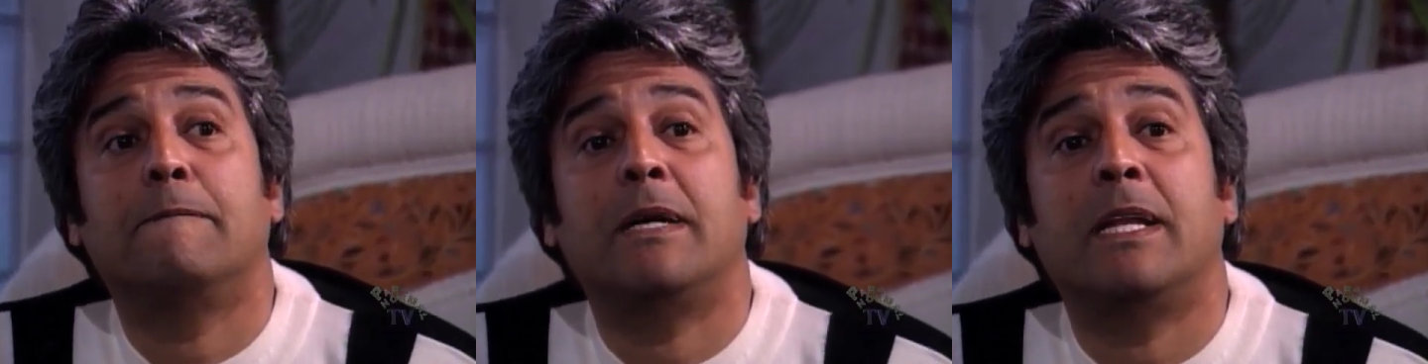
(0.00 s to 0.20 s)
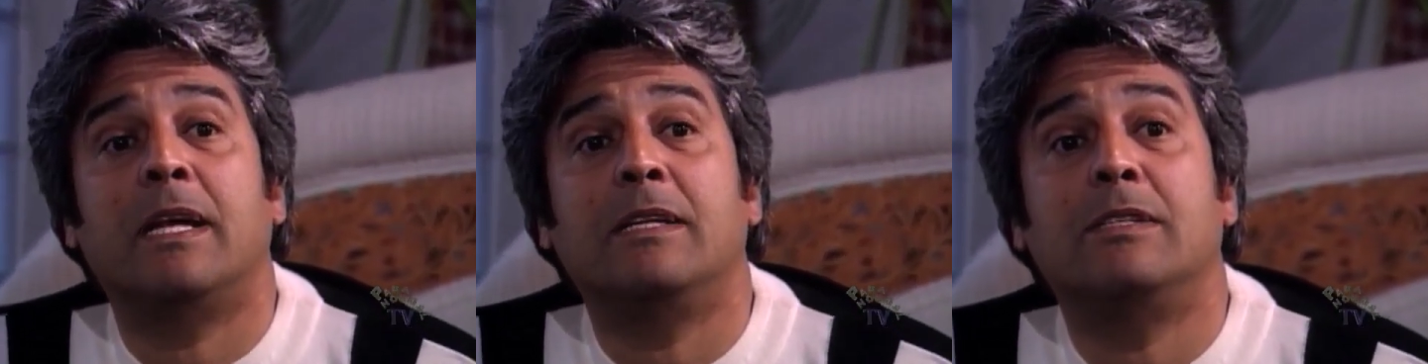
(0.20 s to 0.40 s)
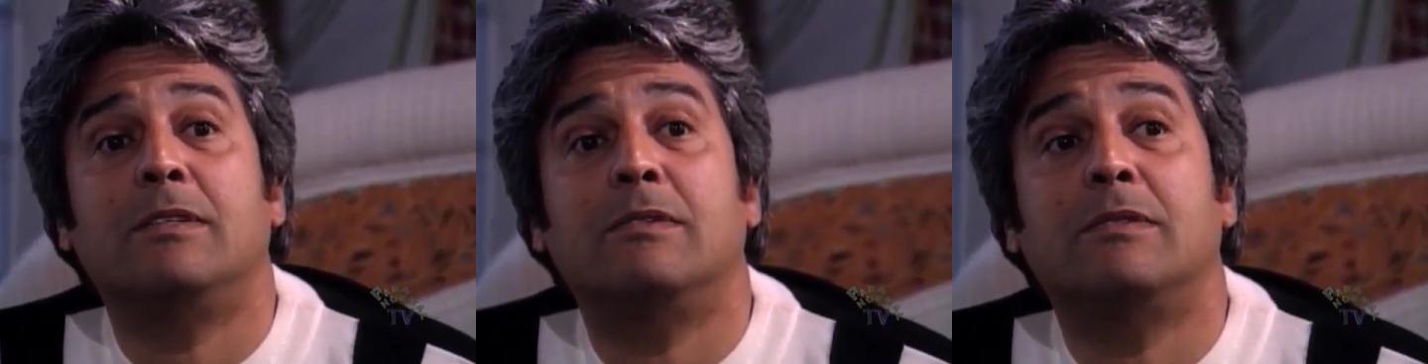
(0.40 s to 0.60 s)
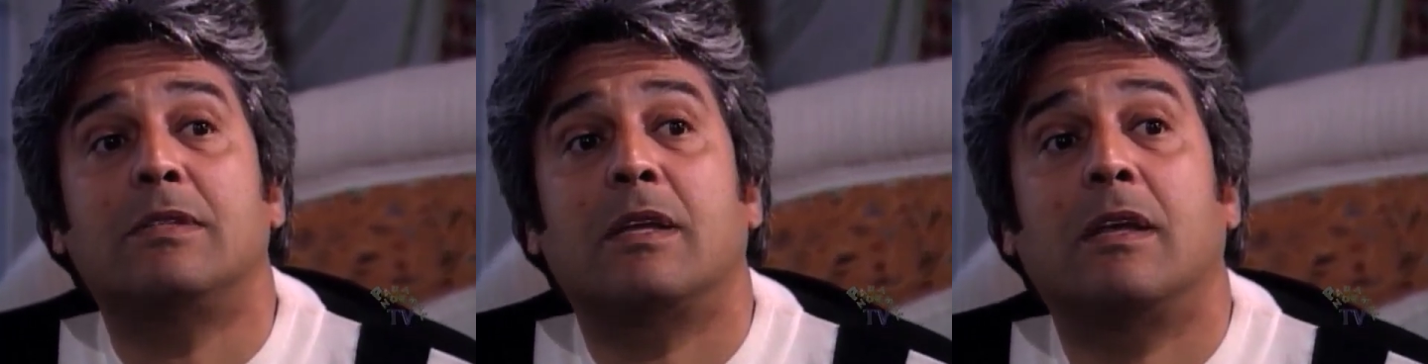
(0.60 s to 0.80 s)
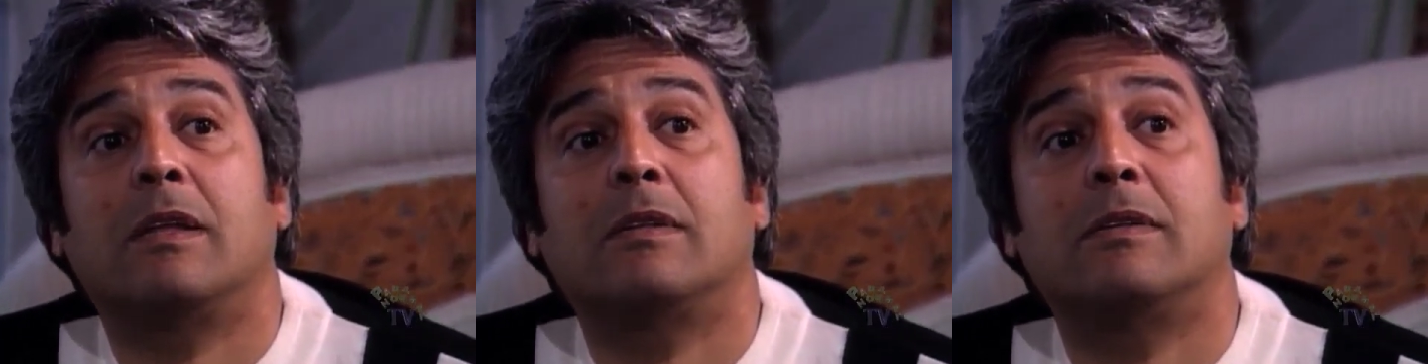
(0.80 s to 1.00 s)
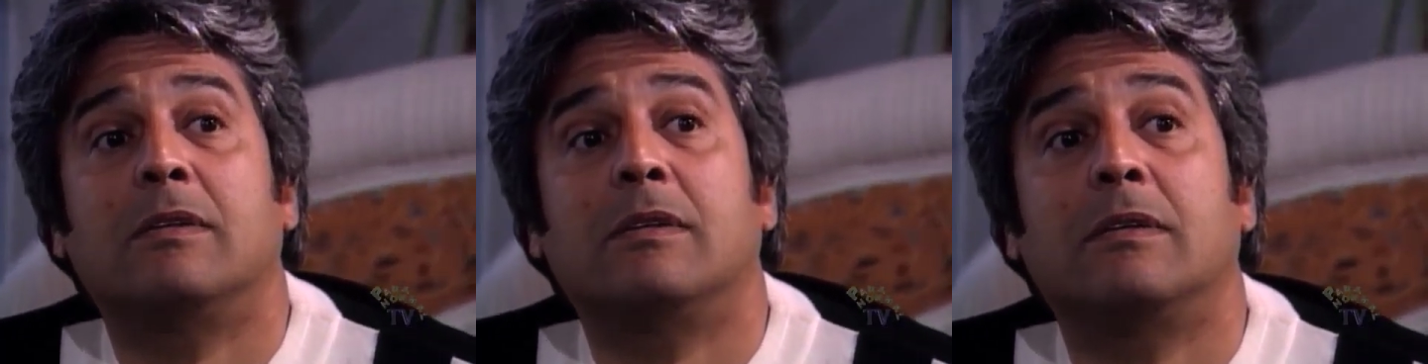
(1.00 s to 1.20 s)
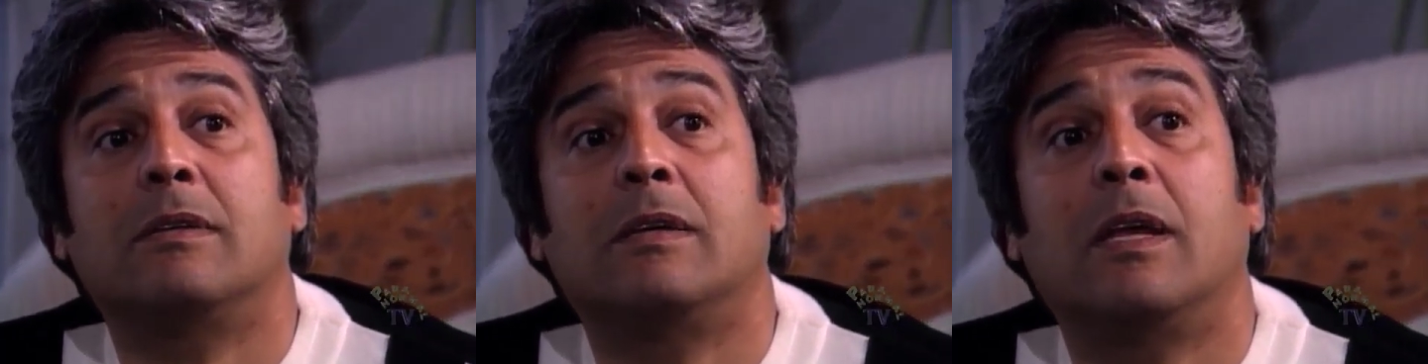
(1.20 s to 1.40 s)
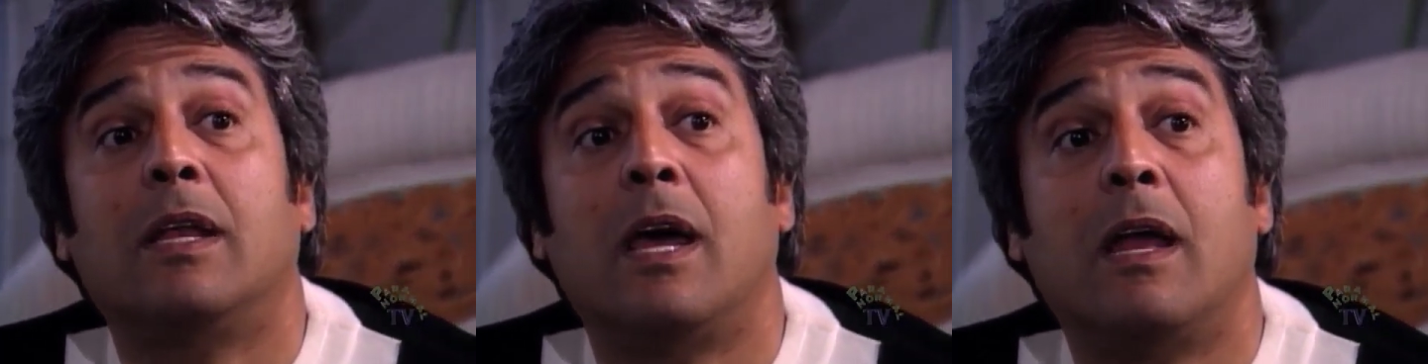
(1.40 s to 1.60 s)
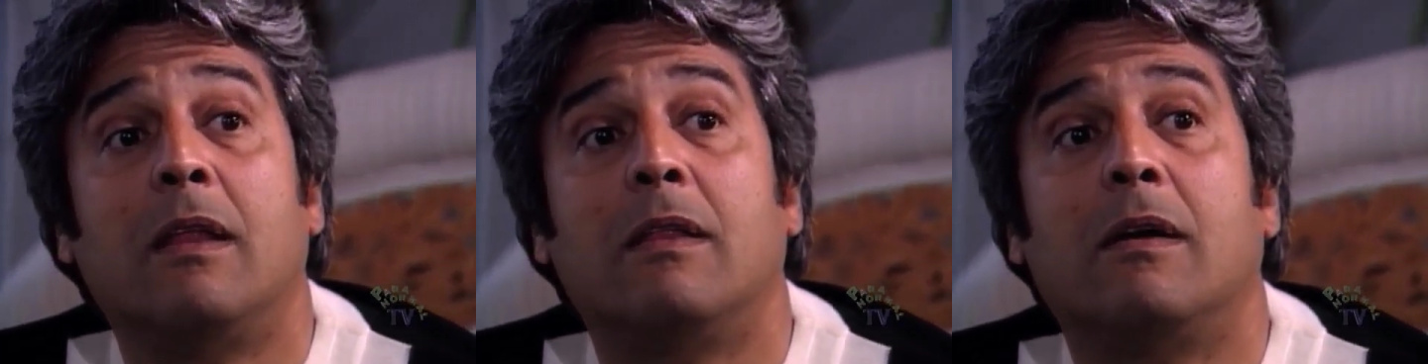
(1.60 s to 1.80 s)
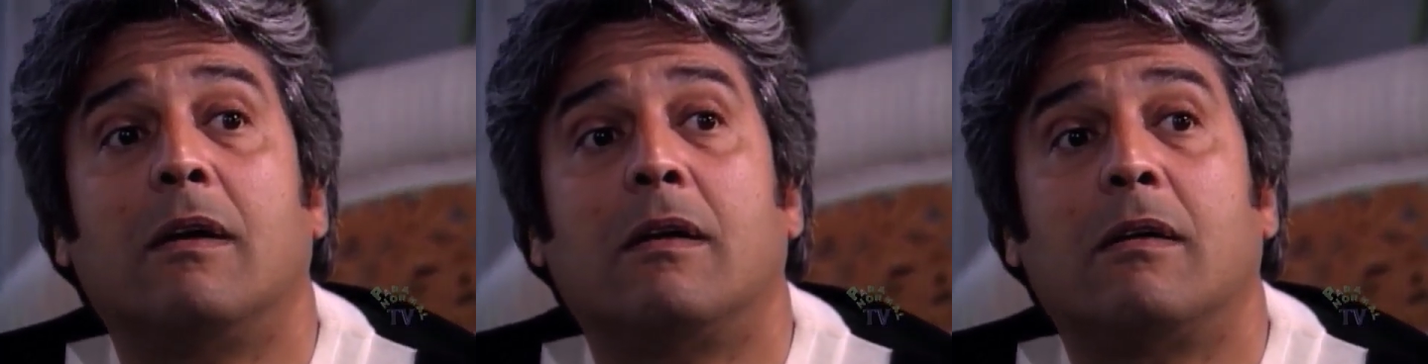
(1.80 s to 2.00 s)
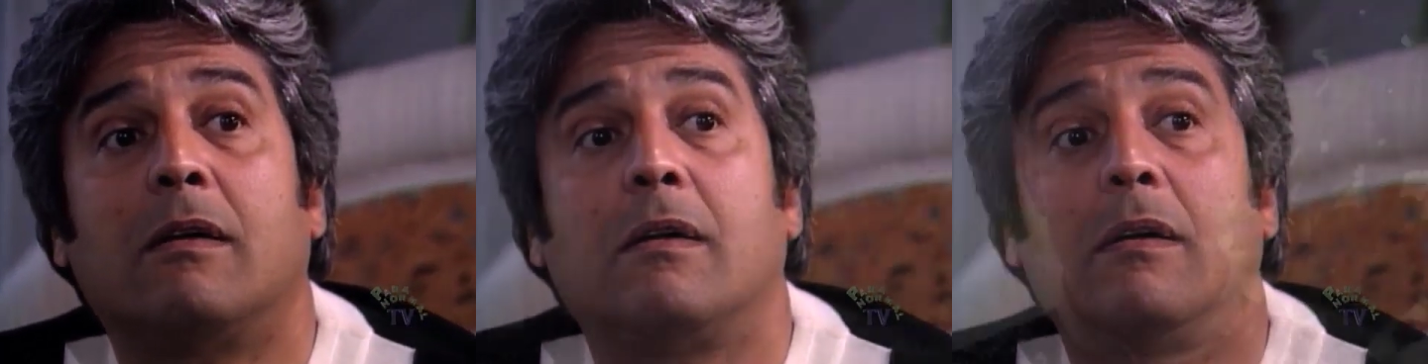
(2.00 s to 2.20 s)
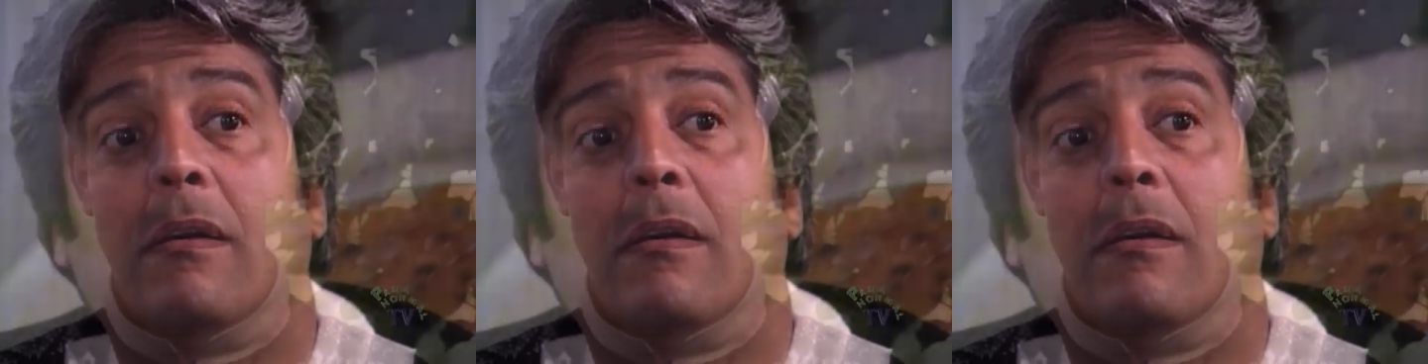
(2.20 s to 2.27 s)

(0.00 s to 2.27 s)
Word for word: But I choose to, to get out of there.